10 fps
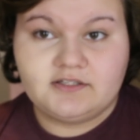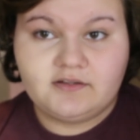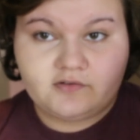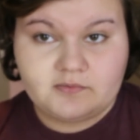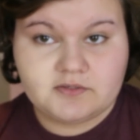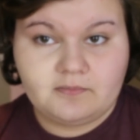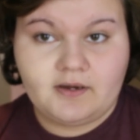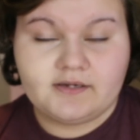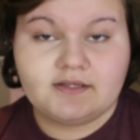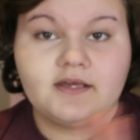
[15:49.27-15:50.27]
description
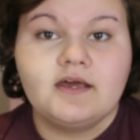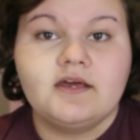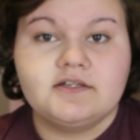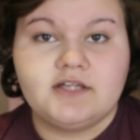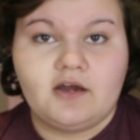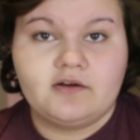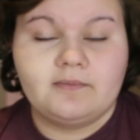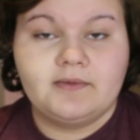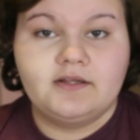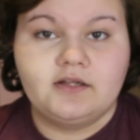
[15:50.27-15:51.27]
box down
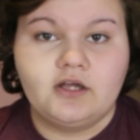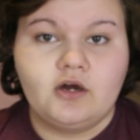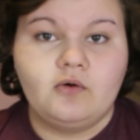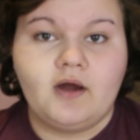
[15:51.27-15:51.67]
below.